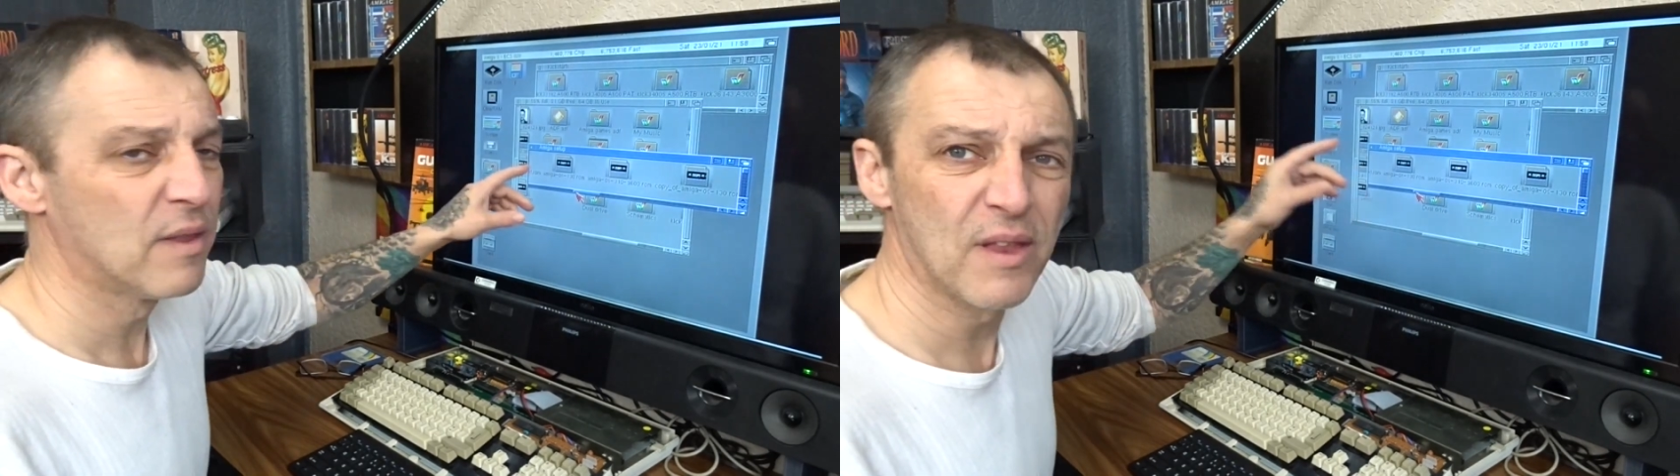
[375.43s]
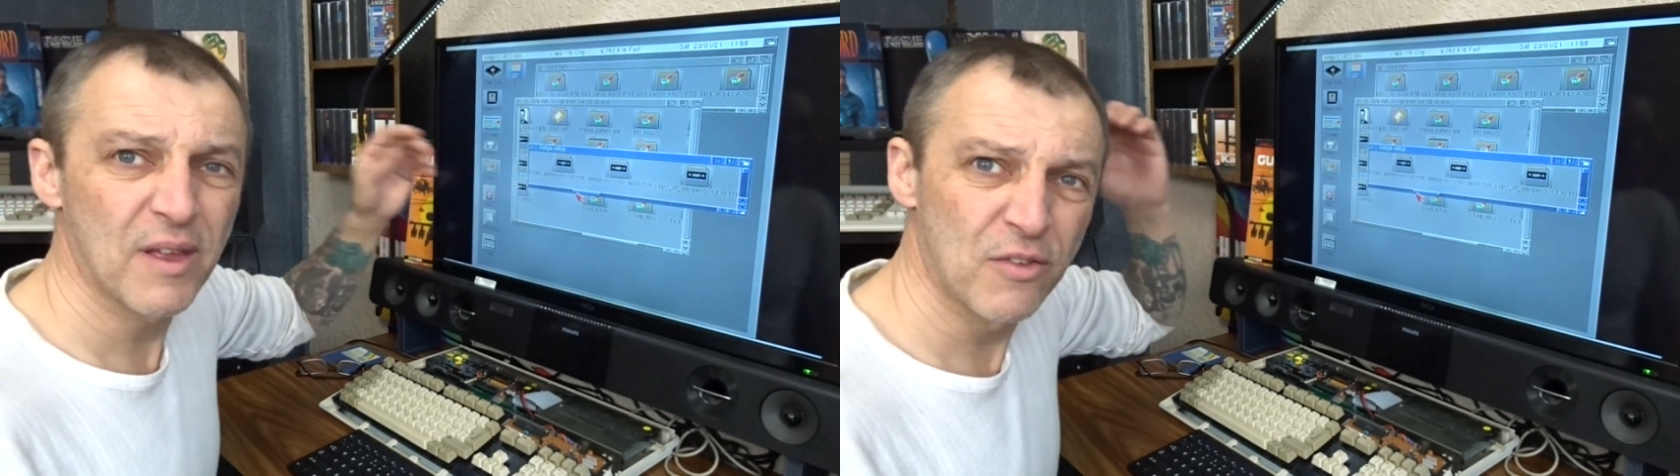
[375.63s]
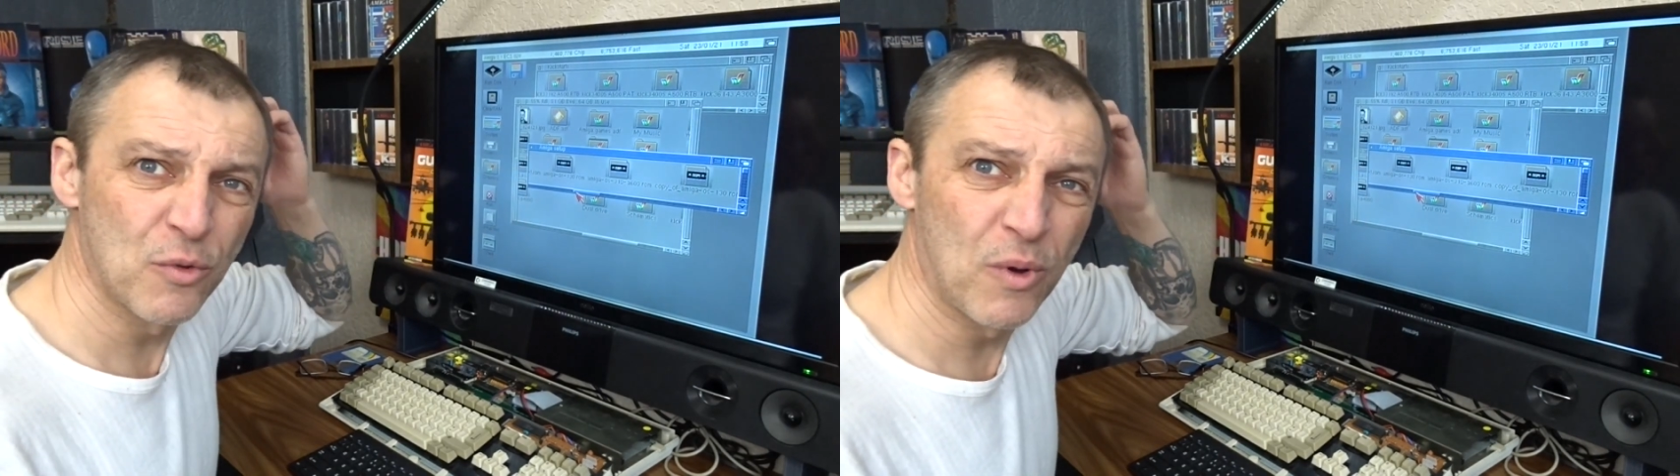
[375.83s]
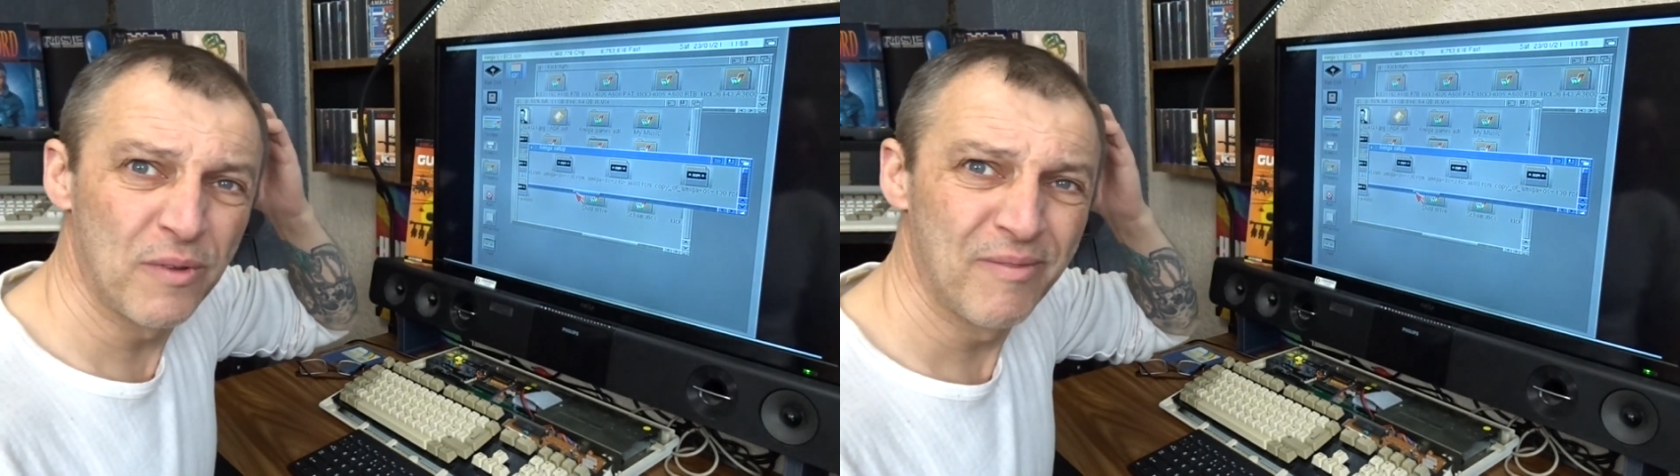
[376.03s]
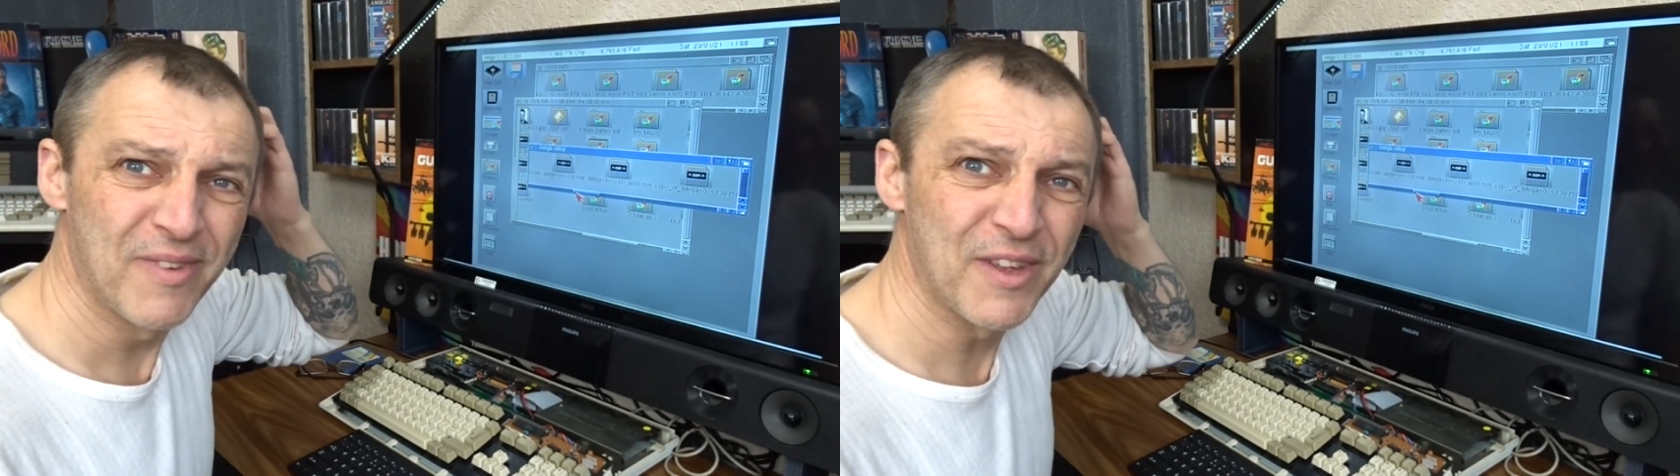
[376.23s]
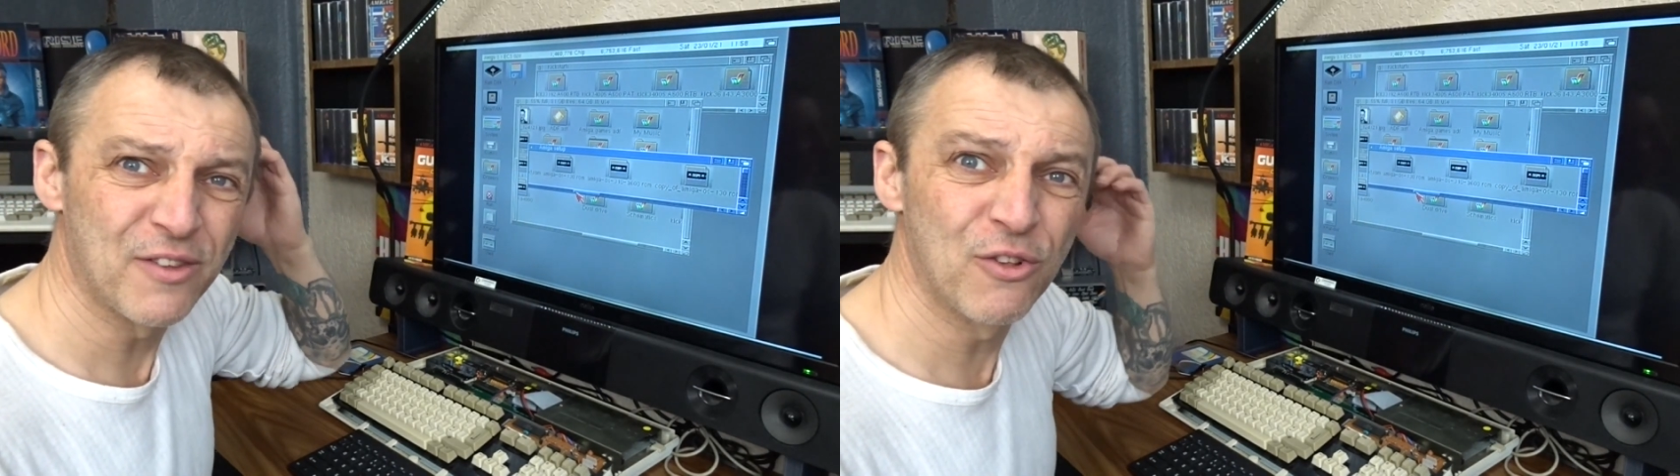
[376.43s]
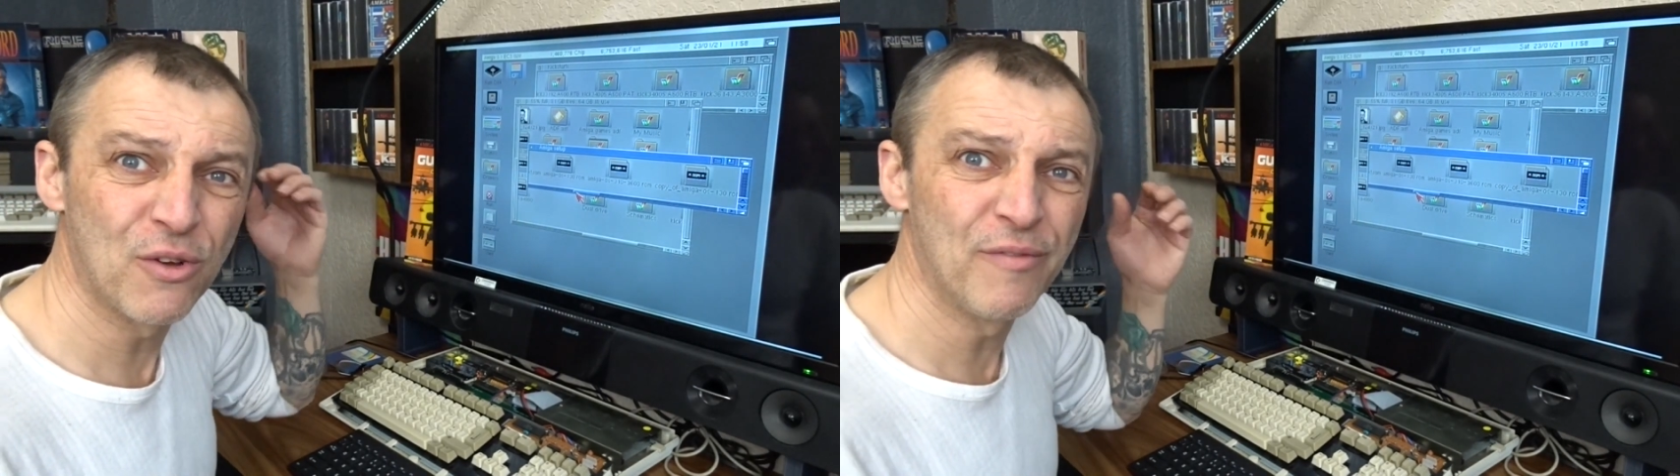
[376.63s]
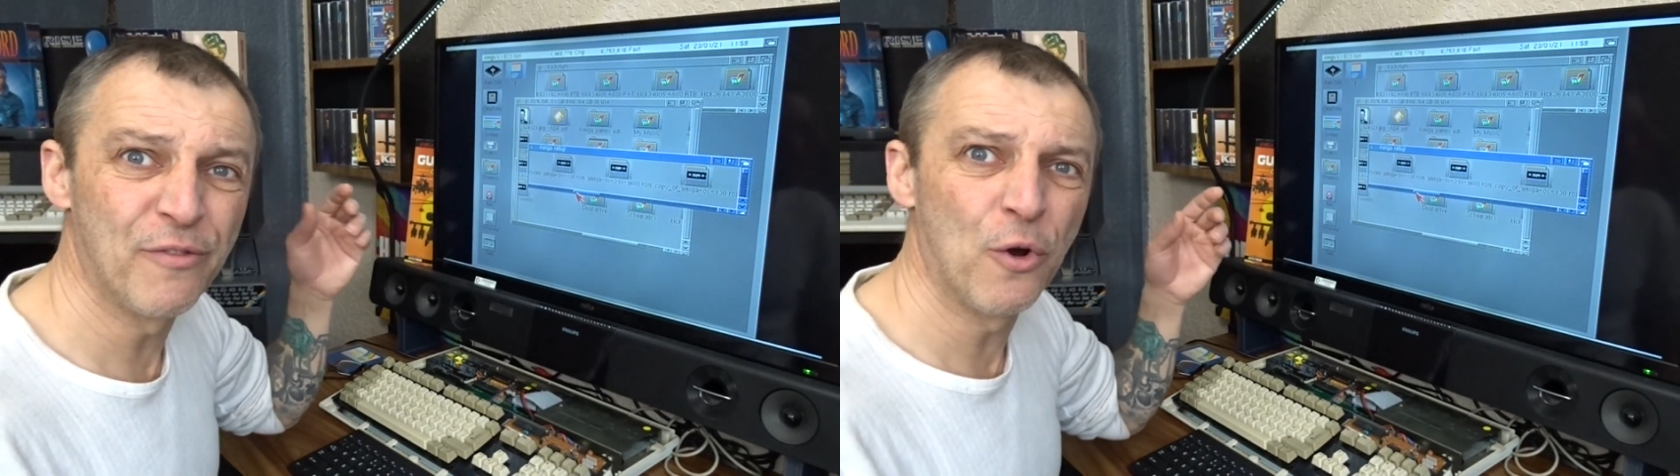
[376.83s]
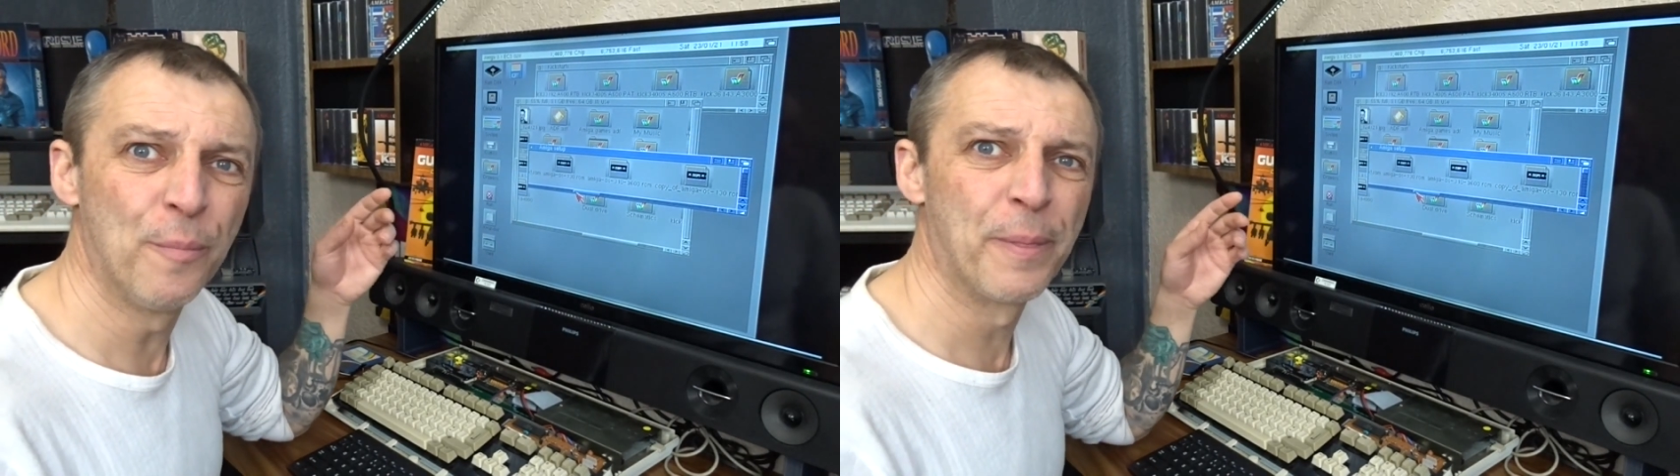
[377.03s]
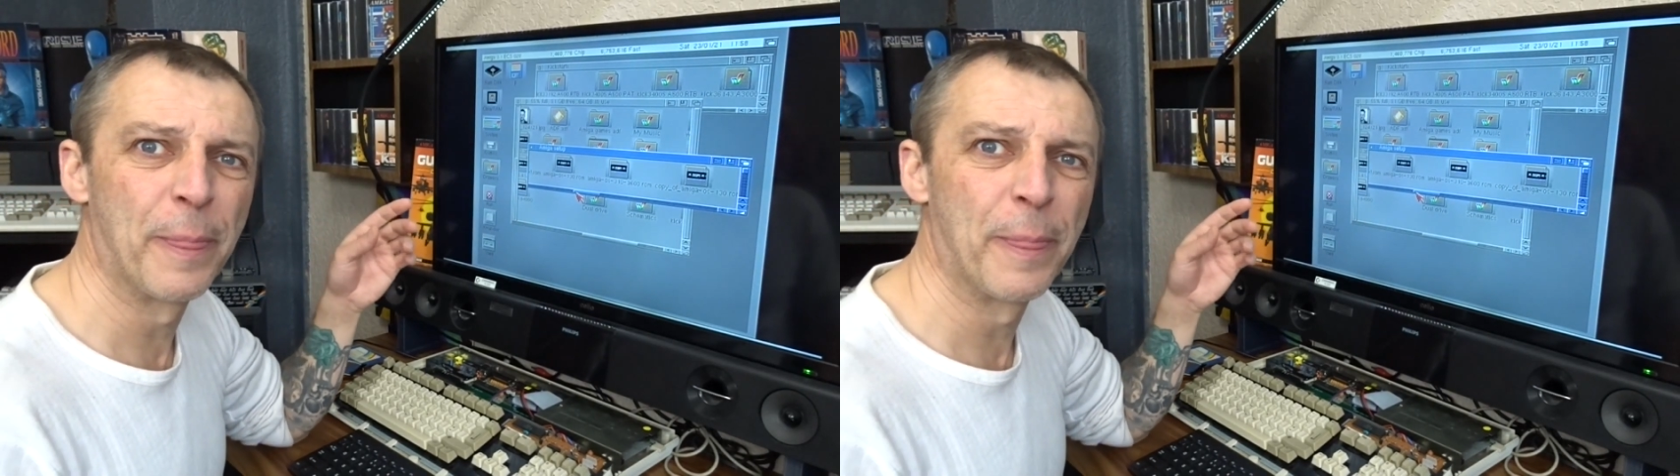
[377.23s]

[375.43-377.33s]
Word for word: That's the one it's looking for,